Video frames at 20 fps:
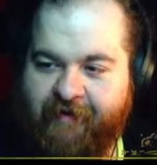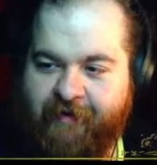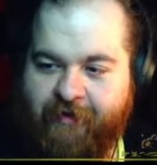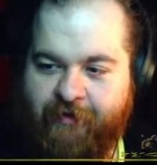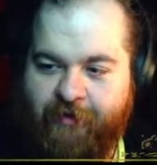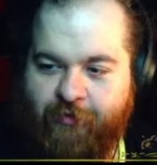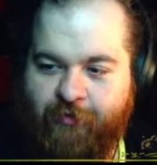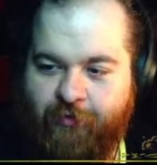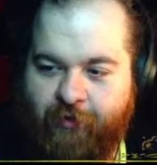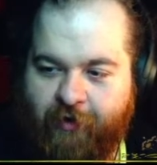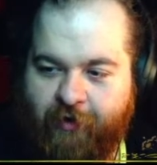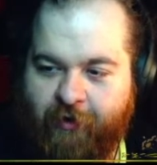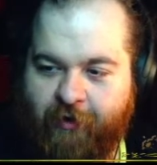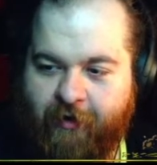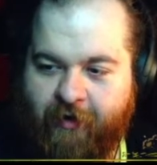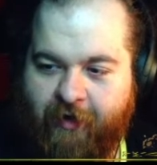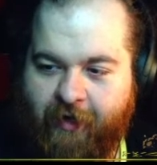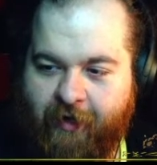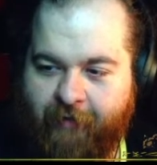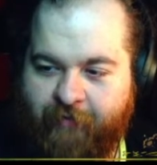You are
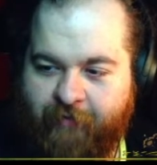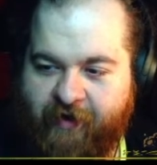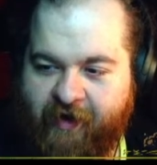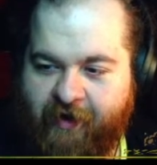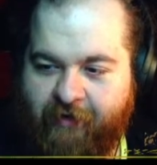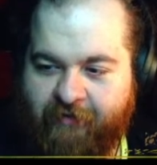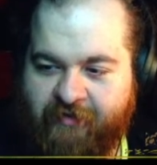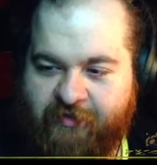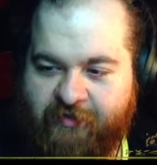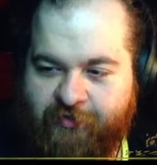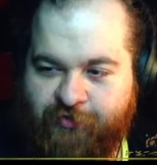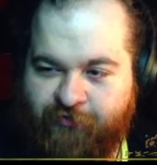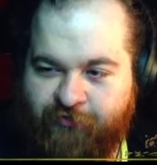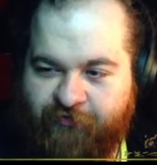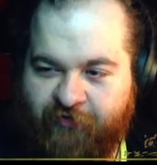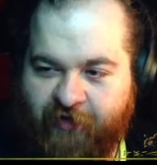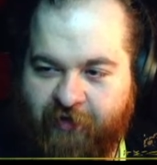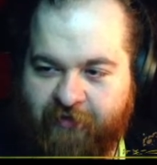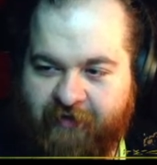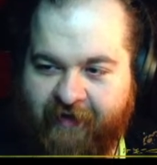about to
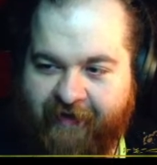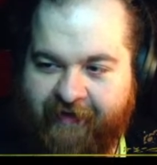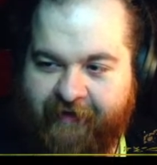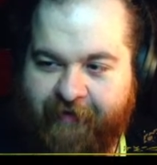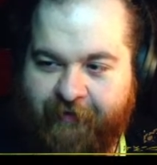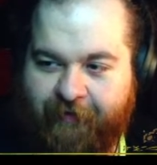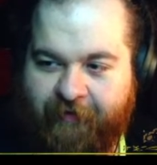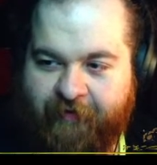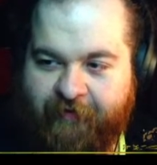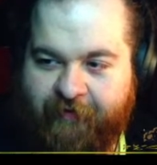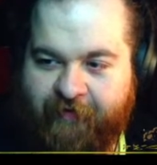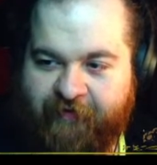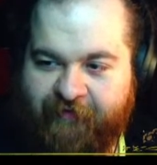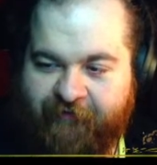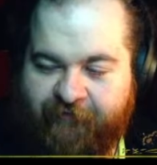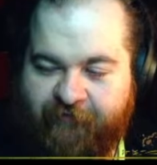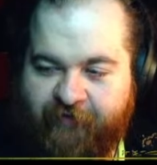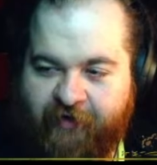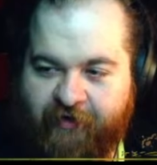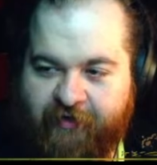fall down the
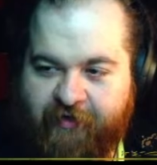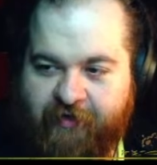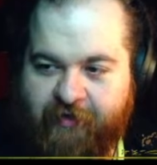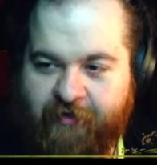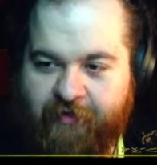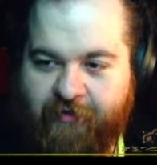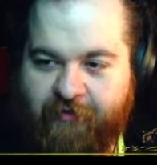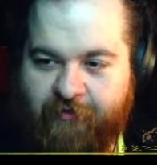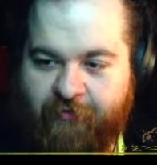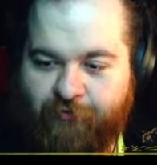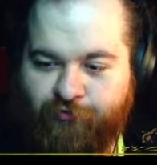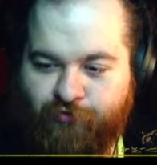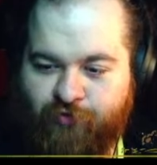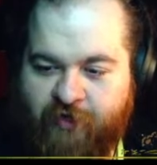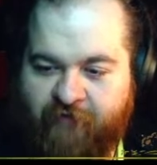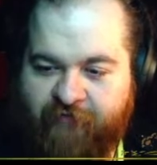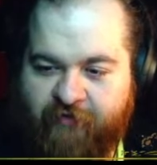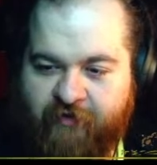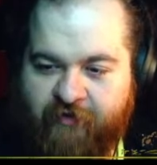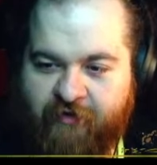fucking
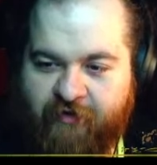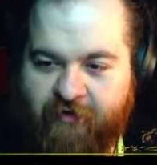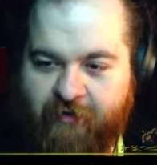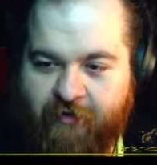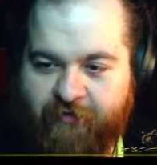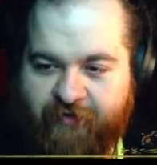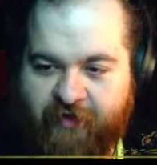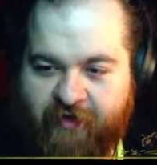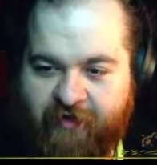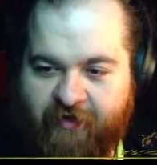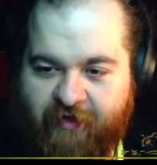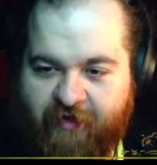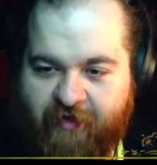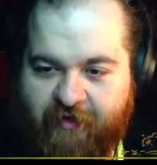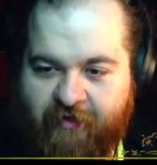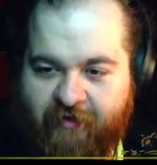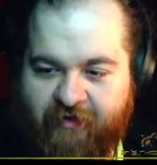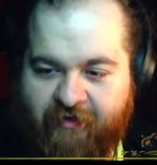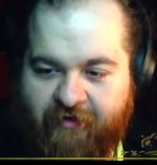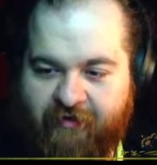river, or
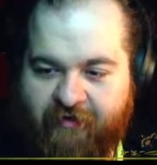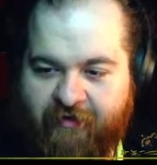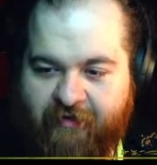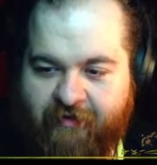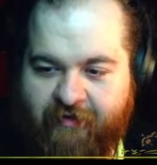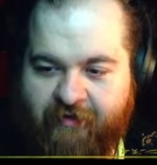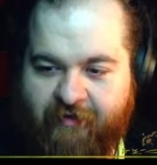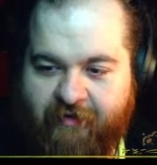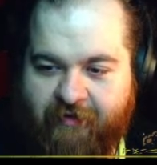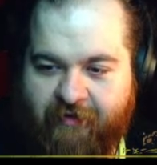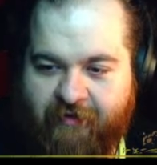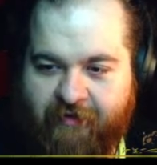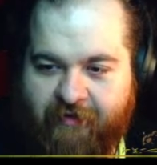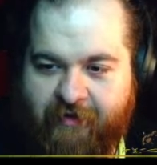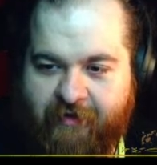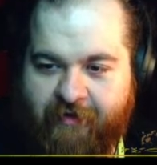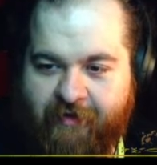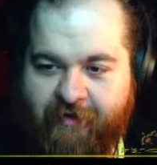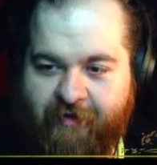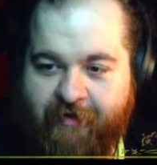the,
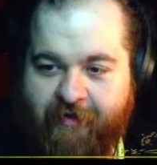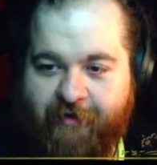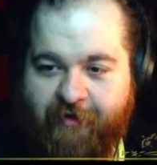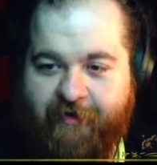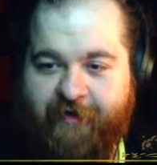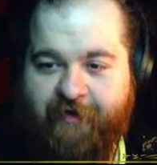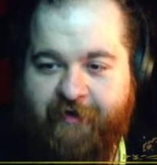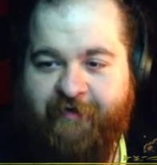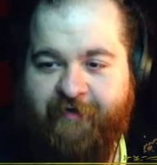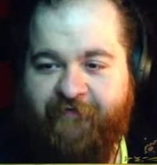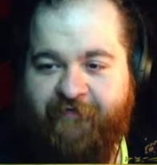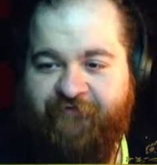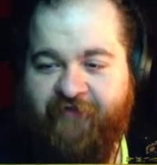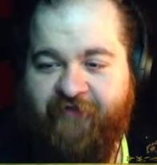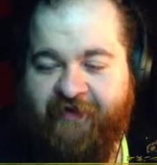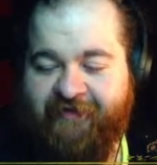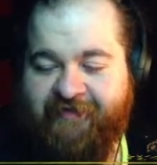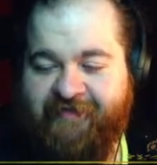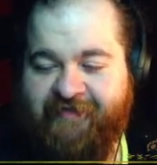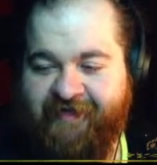you're gonna
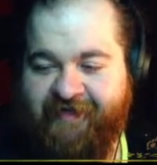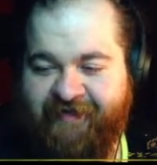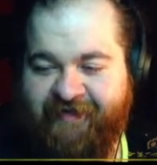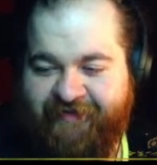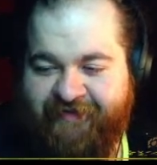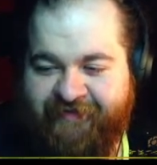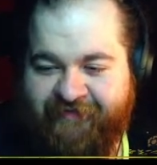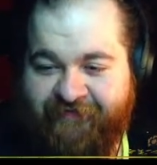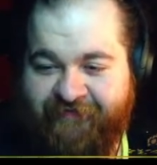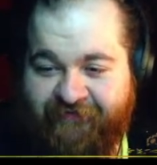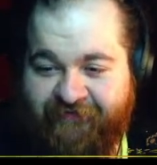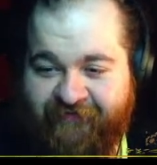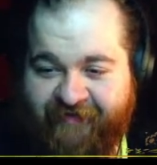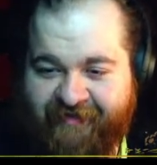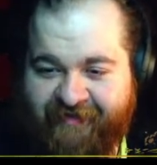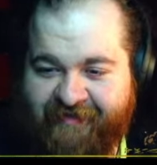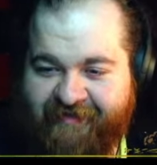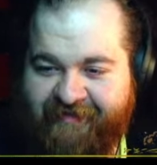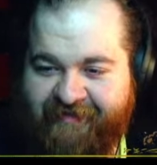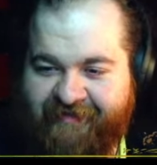fall down the
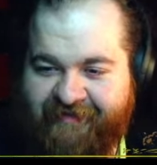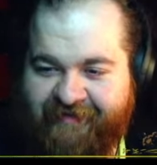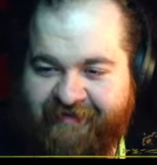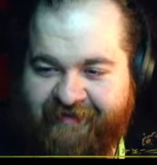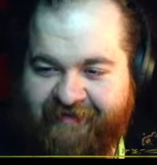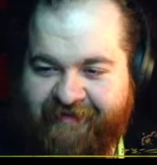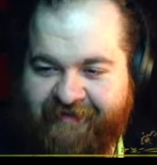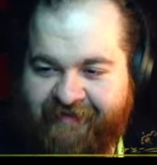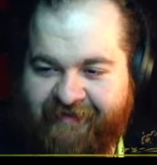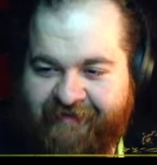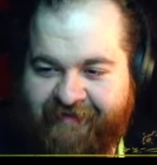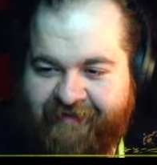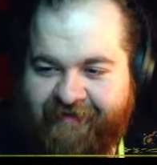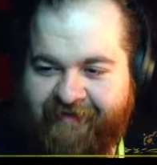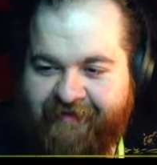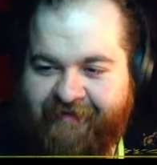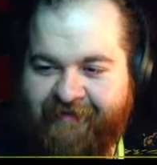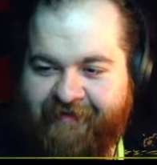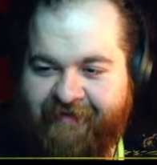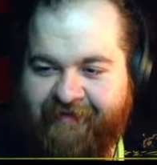fucking,
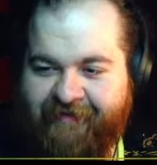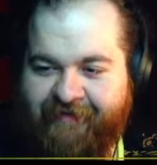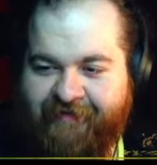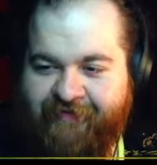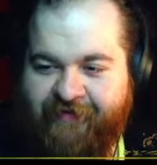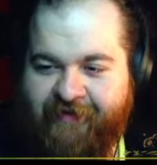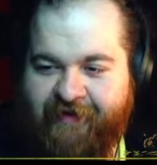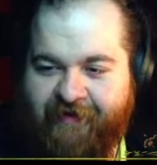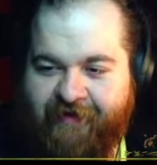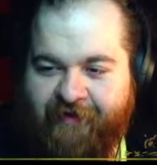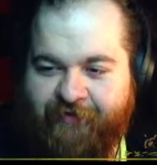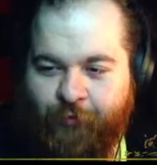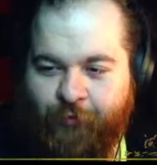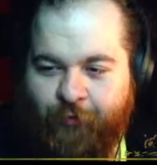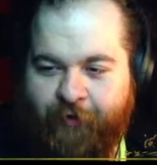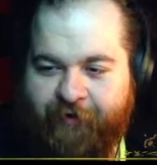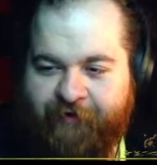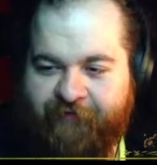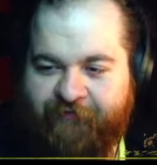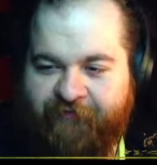the
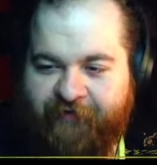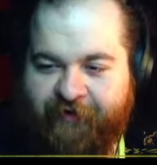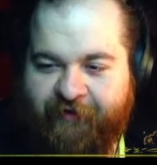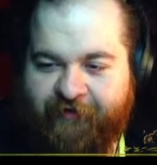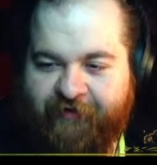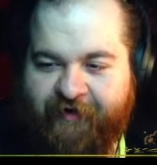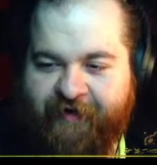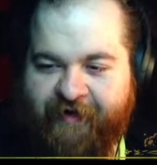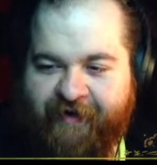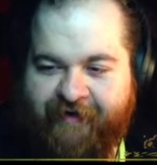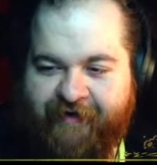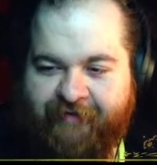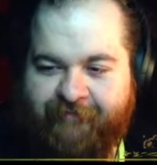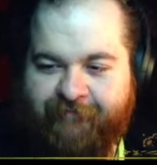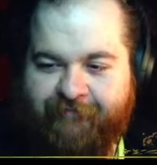waterfall, right?